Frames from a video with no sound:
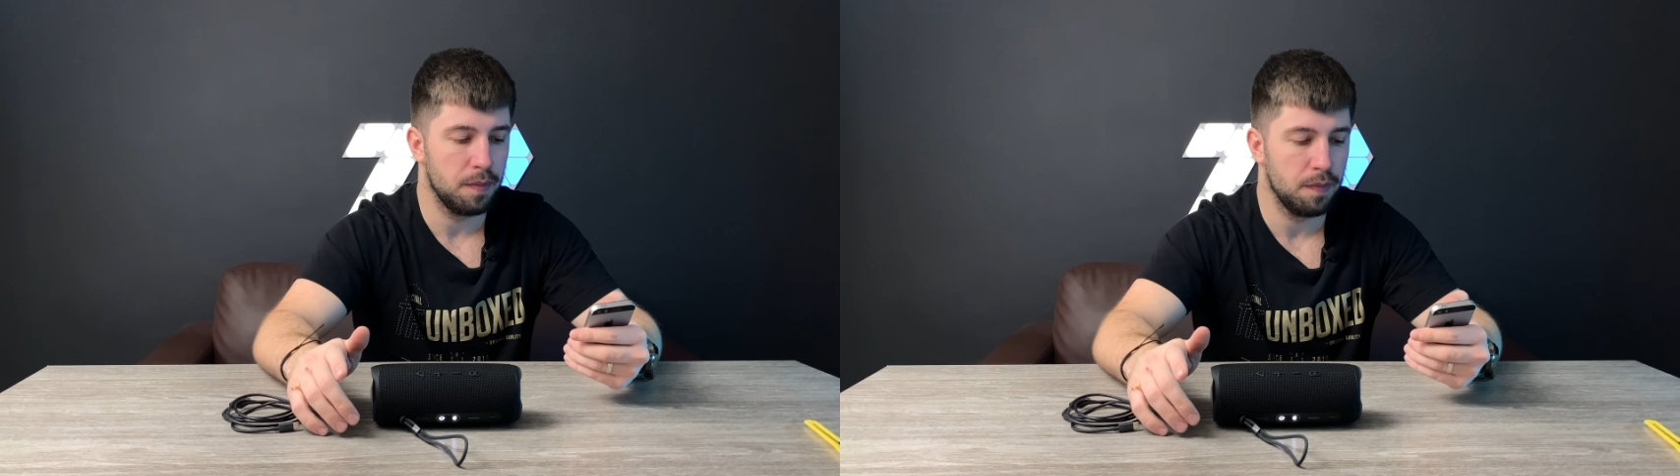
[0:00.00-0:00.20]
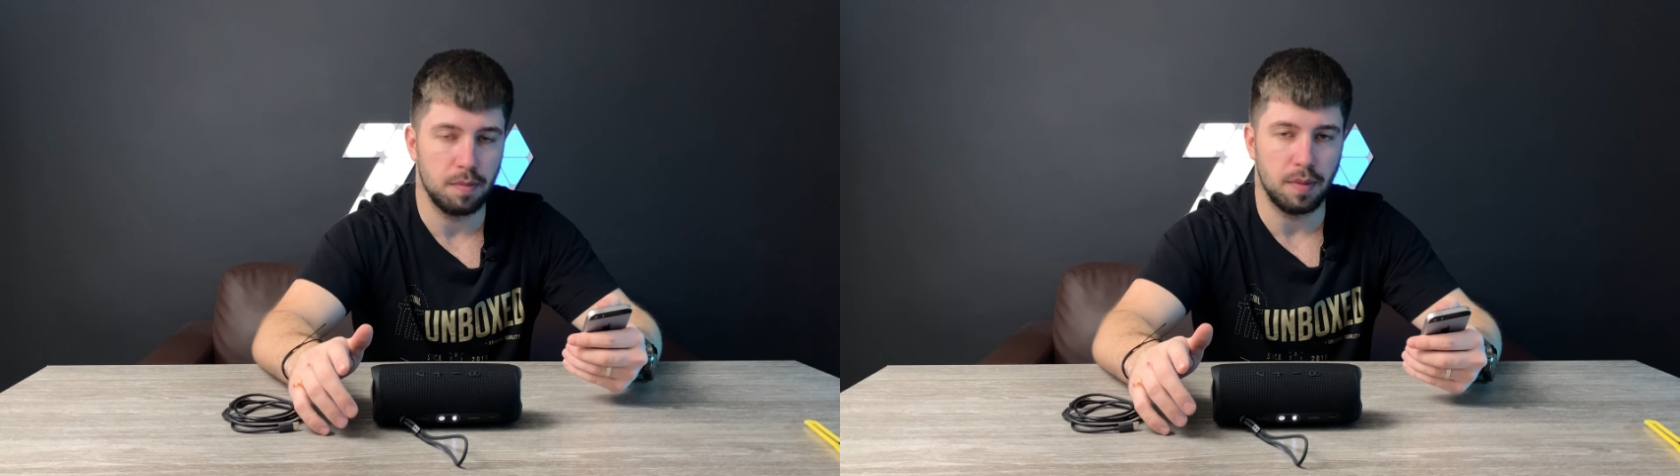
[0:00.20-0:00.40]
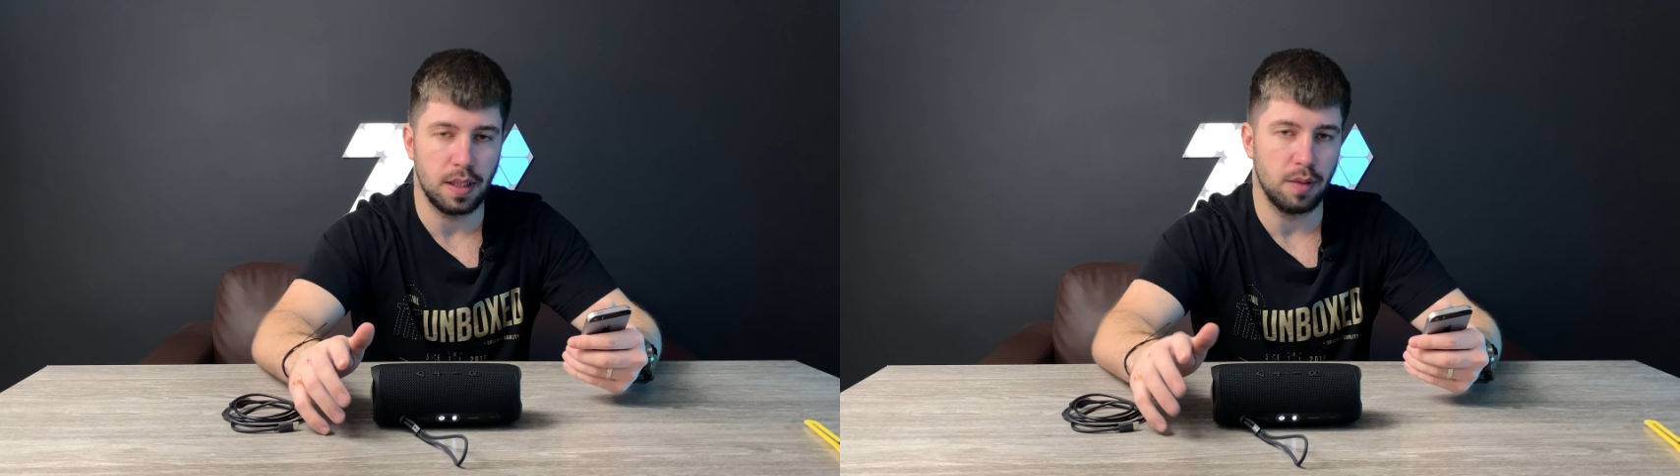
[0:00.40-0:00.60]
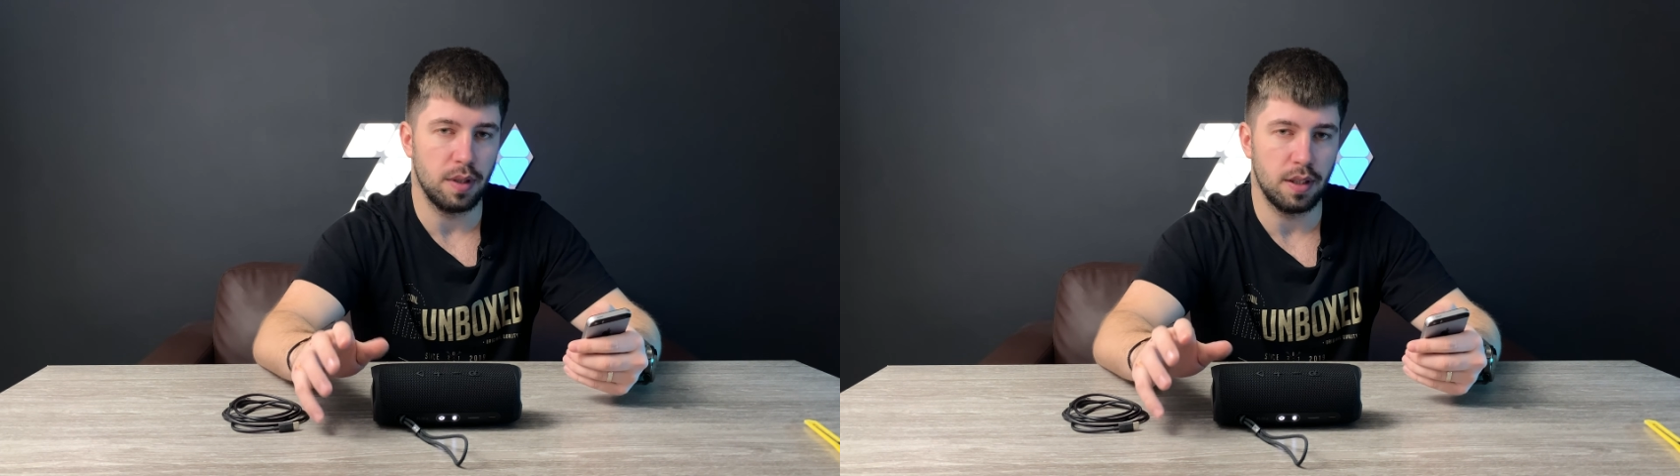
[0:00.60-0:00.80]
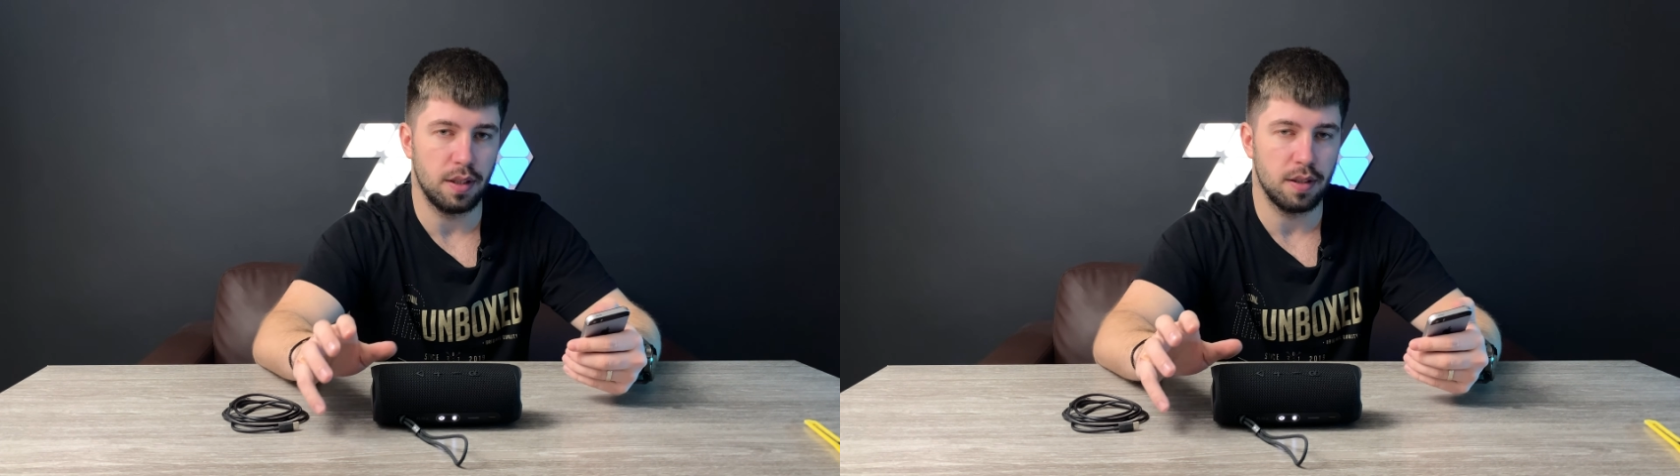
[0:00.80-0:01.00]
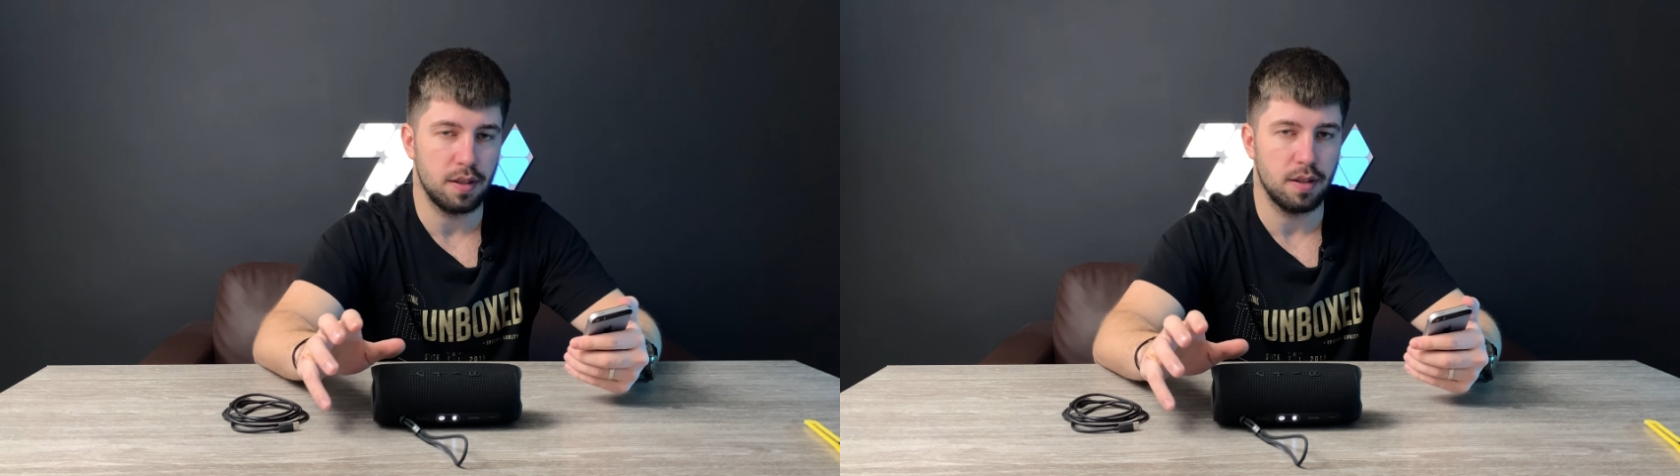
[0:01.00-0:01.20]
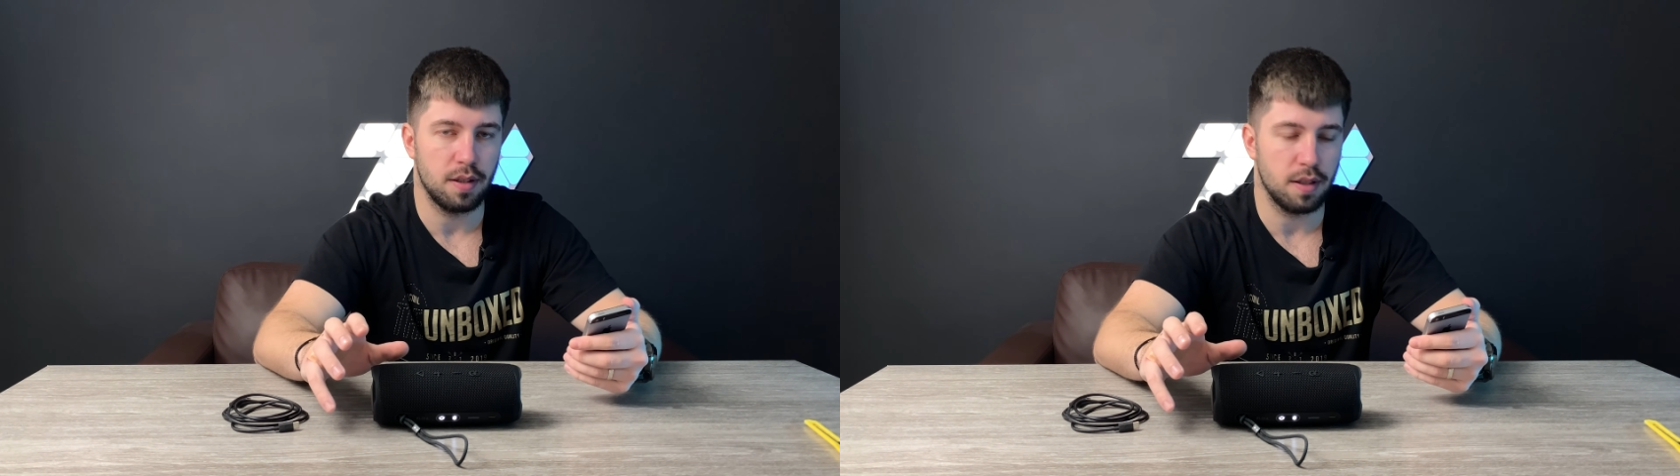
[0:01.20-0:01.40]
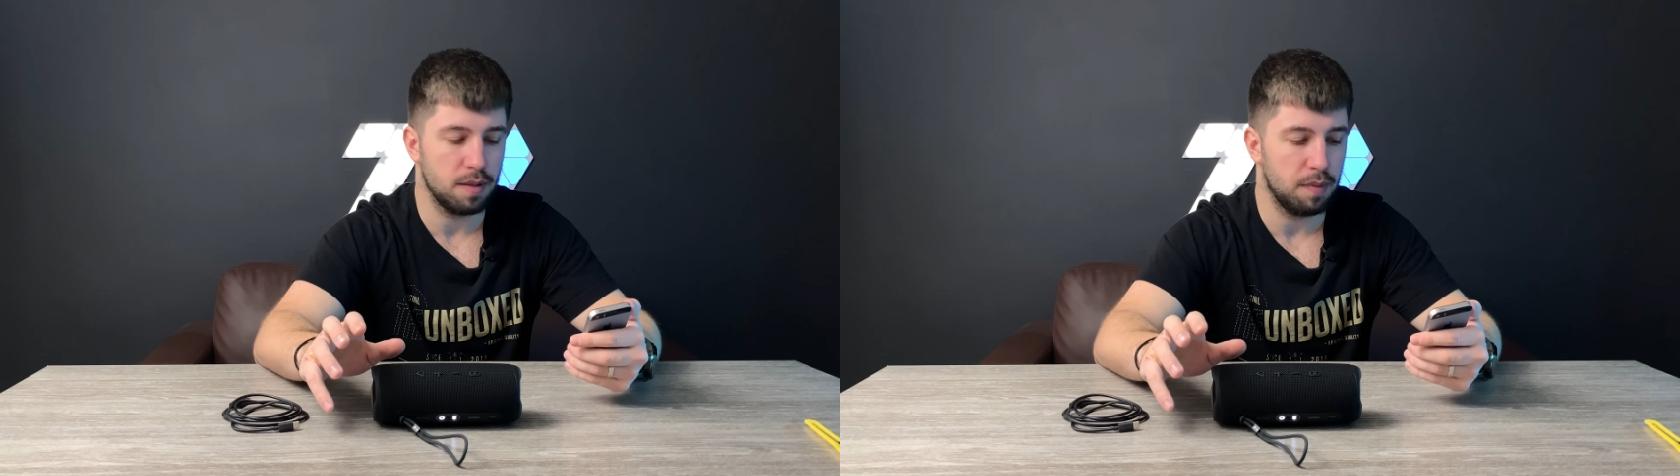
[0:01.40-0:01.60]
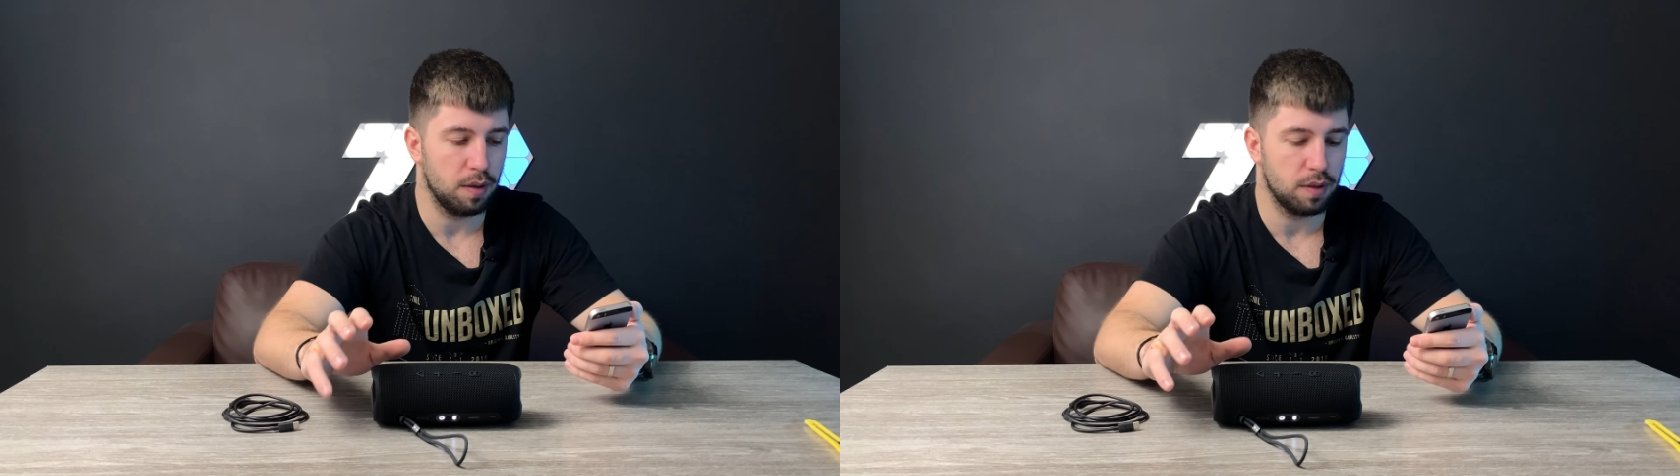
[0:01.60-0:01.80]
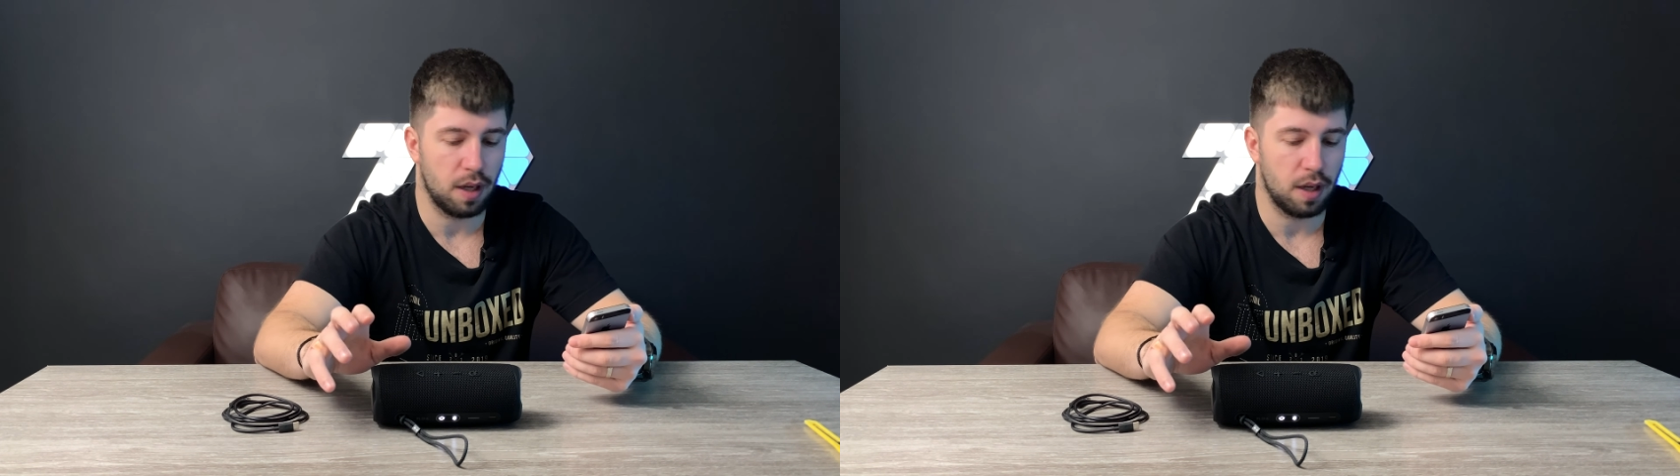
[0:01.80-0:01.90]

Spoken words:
By the way, this is at about